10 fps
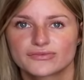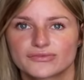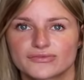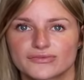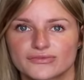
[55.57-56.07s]

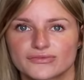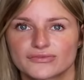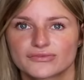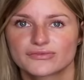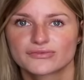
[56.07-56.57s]

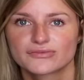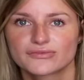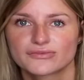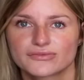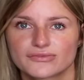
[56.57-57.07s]

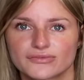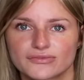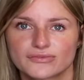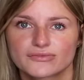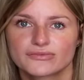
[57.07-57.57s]

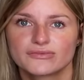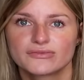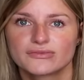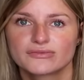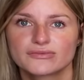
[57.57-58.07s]

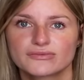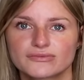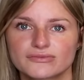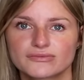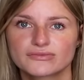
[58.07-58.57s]

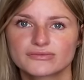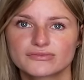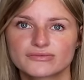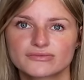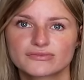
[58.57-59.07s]

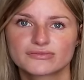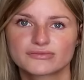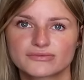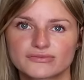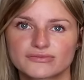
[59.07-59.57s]

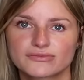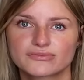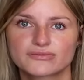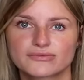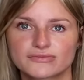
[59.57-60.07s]

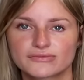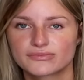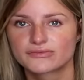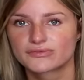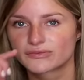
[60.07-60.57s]

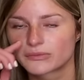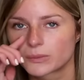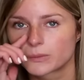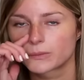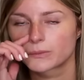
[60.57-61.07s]

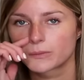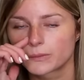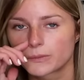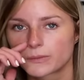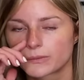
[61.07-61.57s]

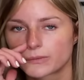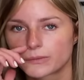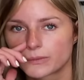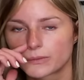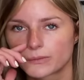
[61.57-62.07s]

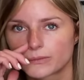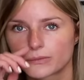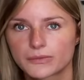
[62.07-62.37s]
The person shown says nothing.